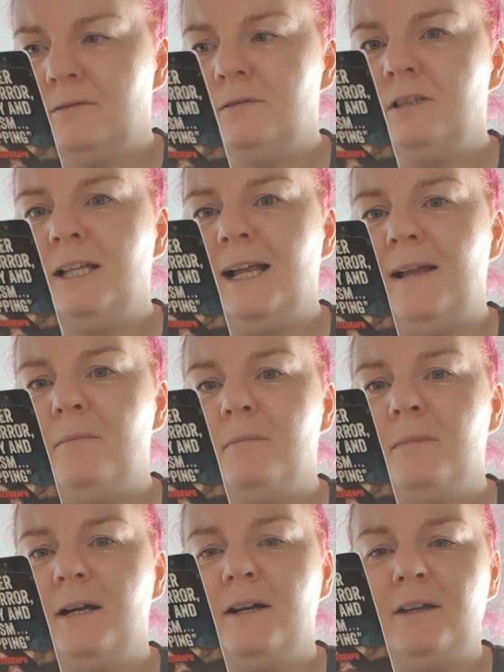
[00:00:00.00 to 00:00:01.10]
let
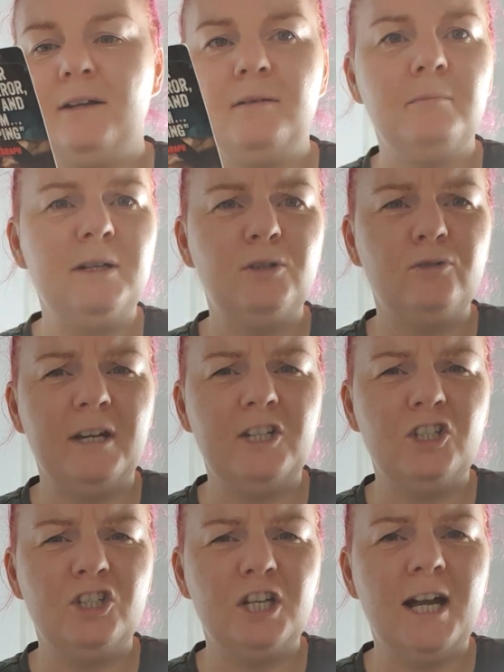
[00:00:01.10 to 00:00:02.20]
my middle grade
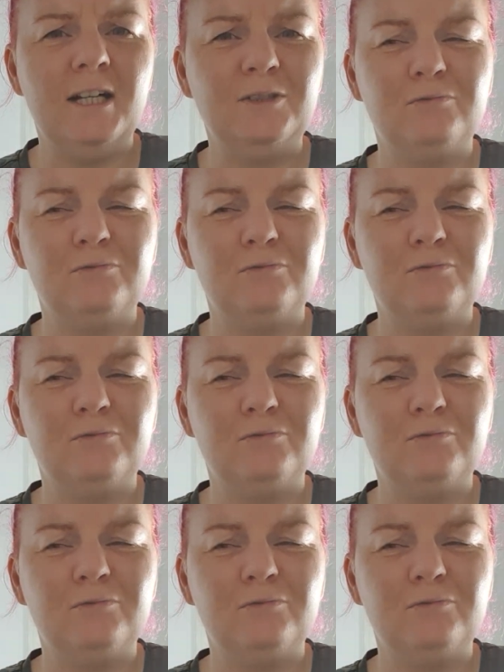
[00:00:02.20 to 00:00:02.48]
child